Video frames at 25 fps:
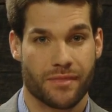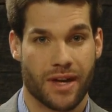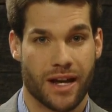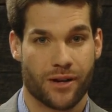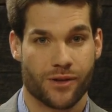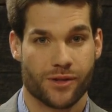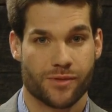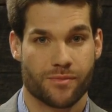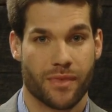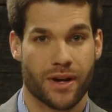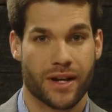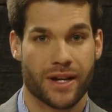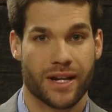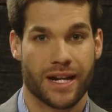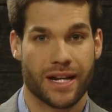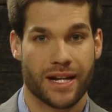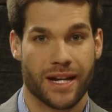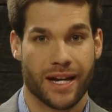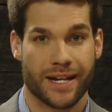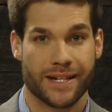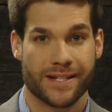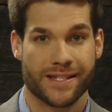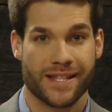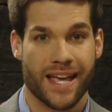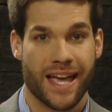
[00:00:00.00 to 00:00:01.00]
airs Monday
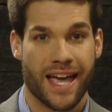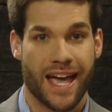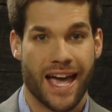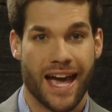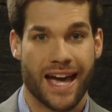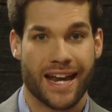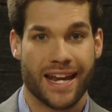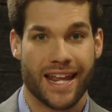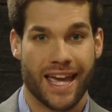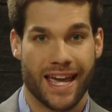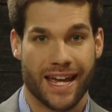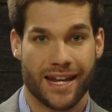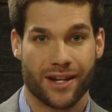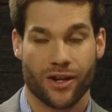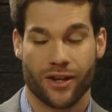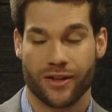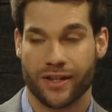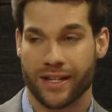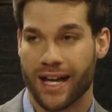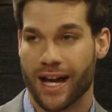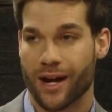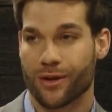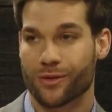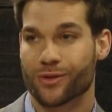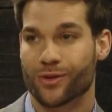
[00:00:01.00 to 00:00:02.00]
nights at 8 on
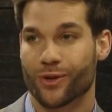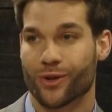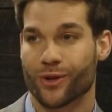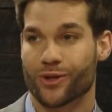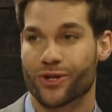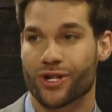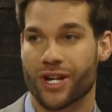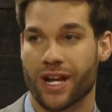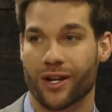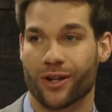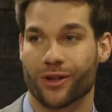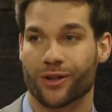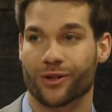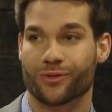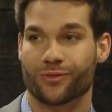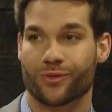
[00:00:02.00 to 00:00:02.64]
the Outdoor Channel.